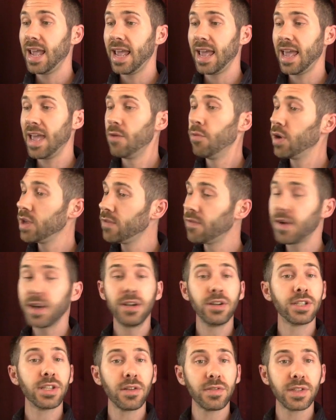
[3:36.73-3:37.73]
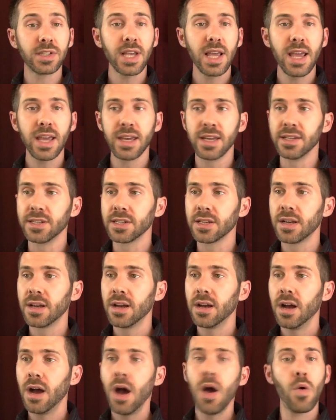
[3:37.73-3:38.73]
And what you find yourself saying is,
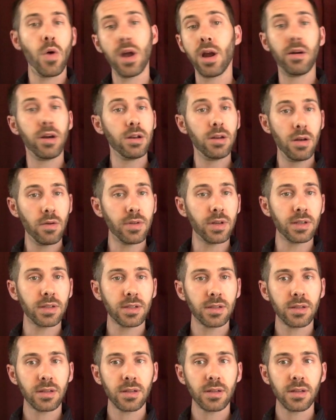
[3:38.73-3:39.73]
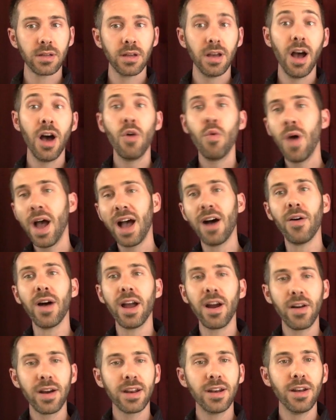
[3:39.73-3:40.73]
oh, I already know this. Oh, wow, I
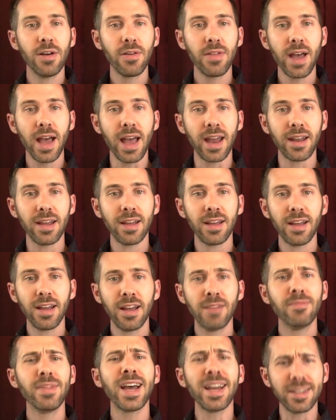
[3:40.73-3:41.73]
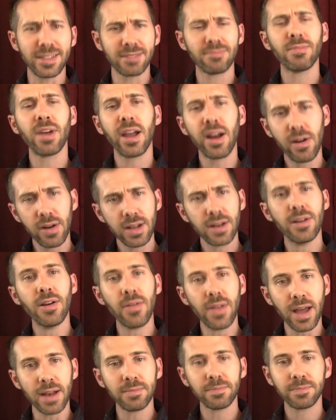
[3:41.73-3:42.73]
already know that. Nice, I already know
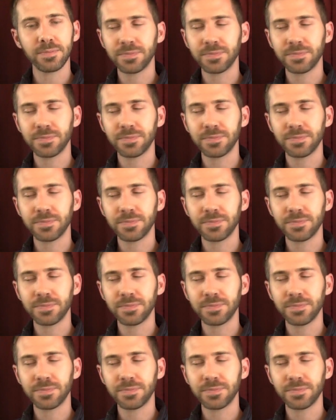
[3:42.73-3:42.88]
that.